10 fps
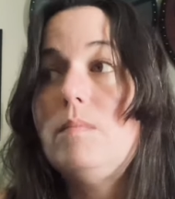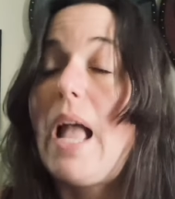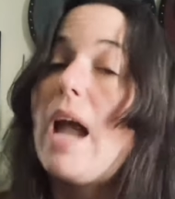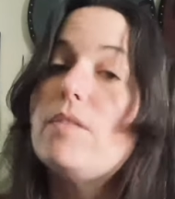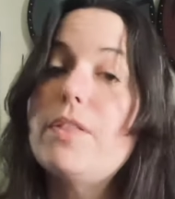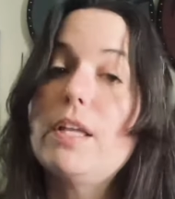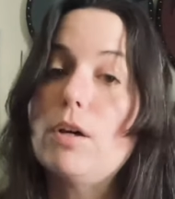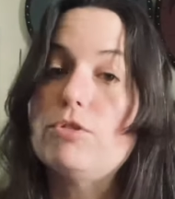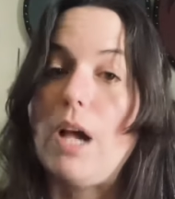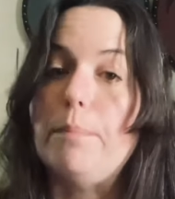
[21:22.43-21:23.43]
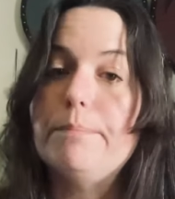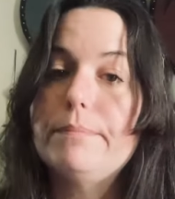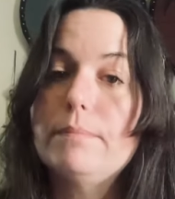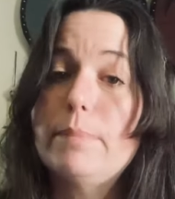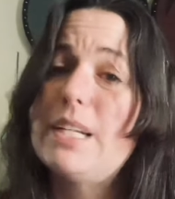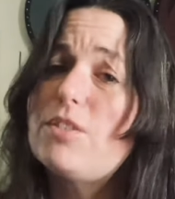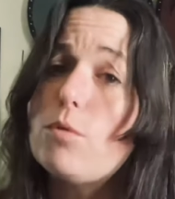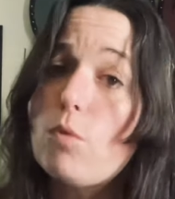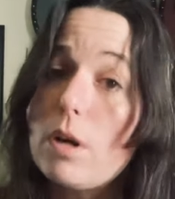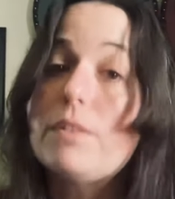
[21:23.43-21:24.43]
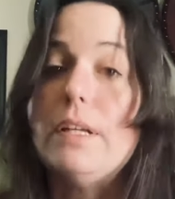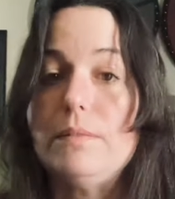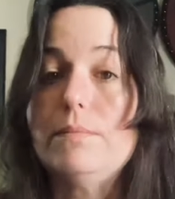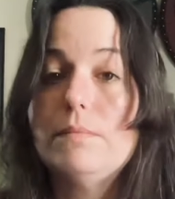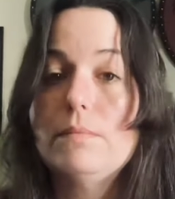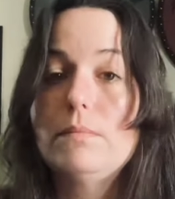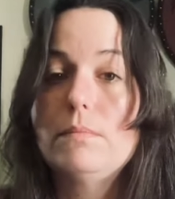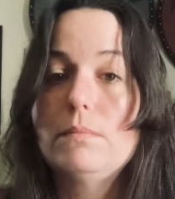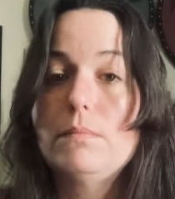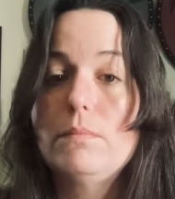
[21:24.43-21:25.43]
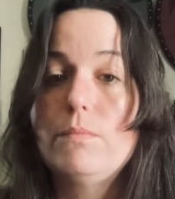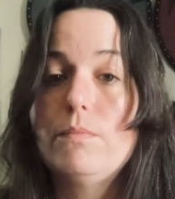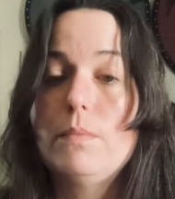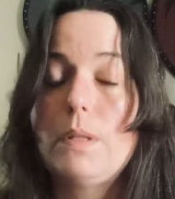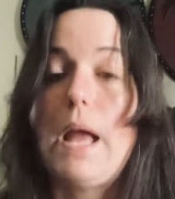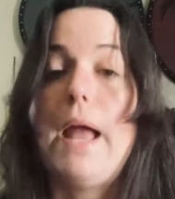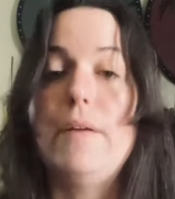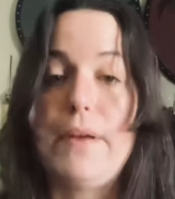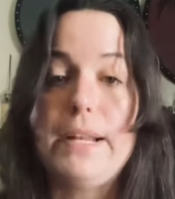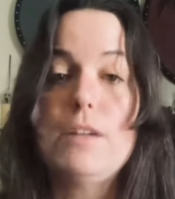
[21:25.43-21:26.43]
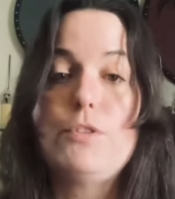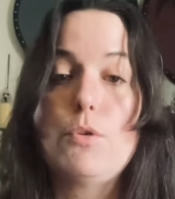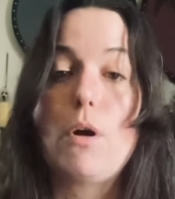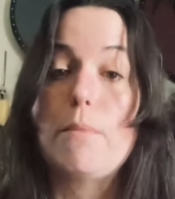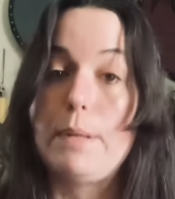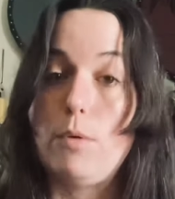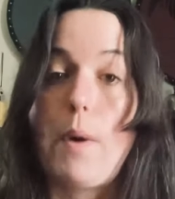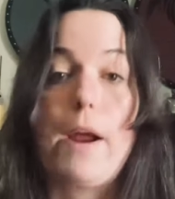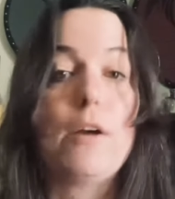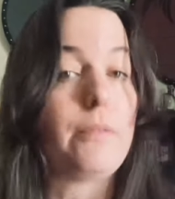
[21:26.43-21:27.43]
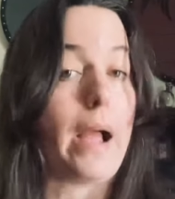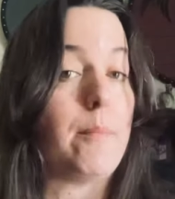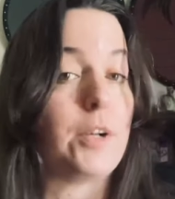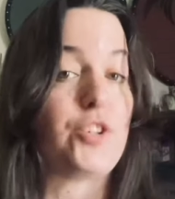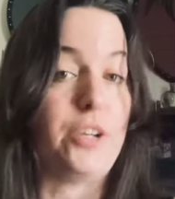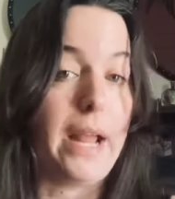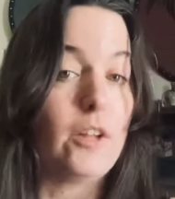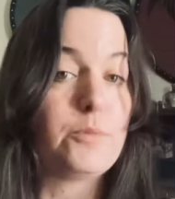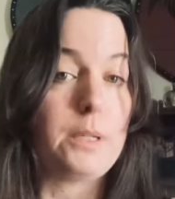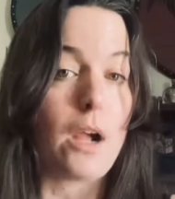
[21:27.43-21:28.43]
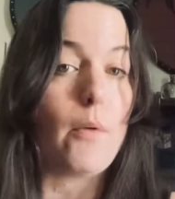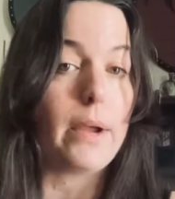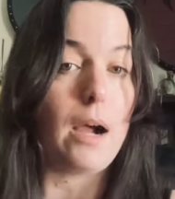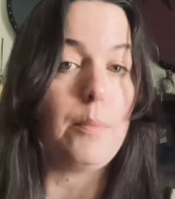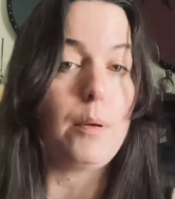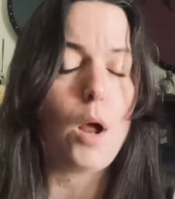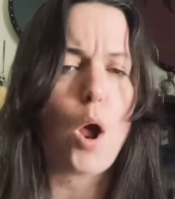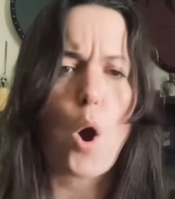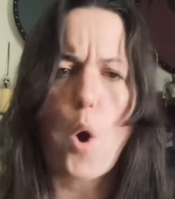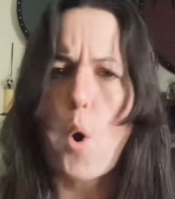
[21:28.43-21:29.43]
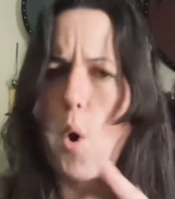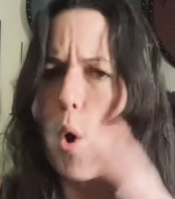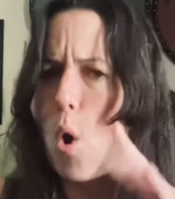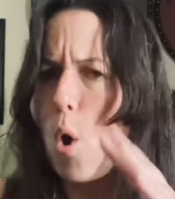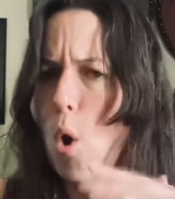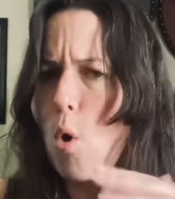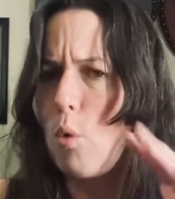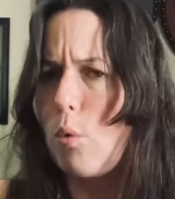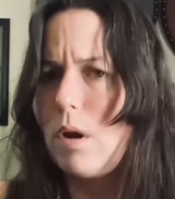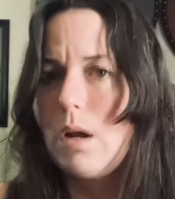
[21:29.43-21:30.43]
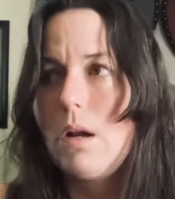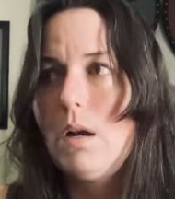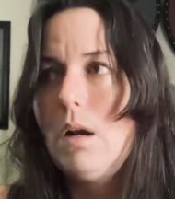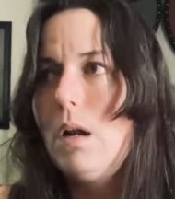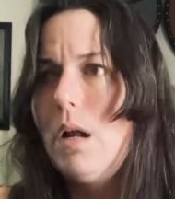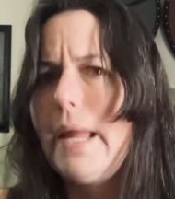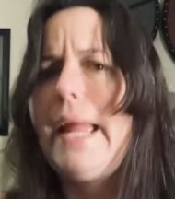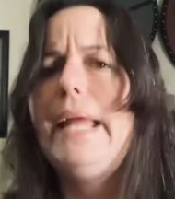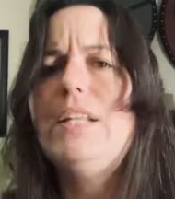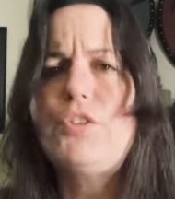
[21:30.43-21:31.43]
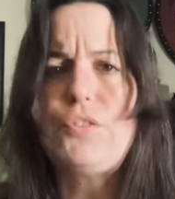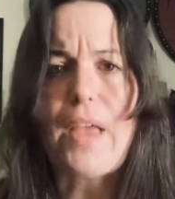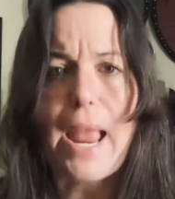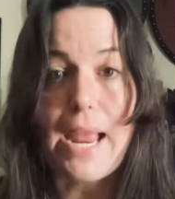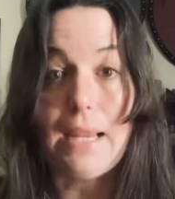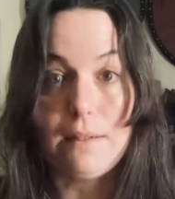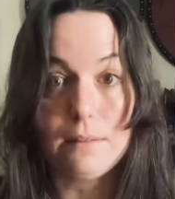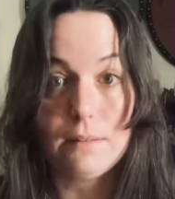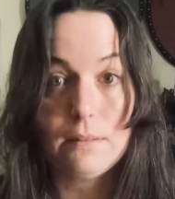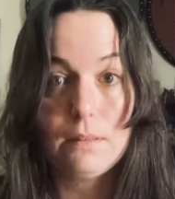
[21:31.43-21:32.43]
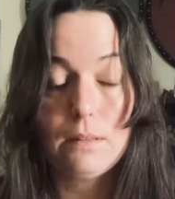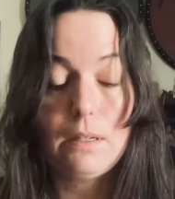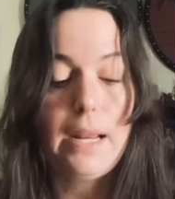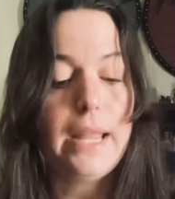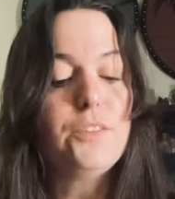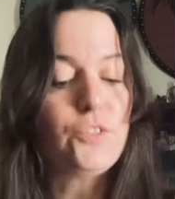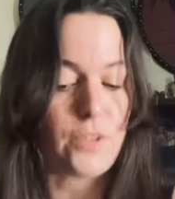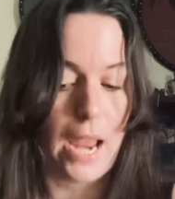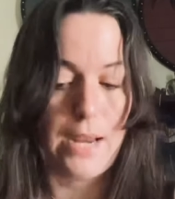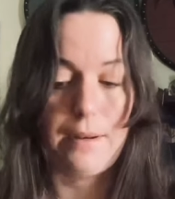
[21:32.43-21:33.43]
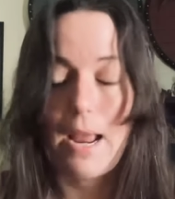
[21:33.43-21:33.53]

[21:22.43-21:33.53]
everything goes up. But is it worth it? If any of you are a bit aware of how much Chanel's been going up, whoo, insane, insane.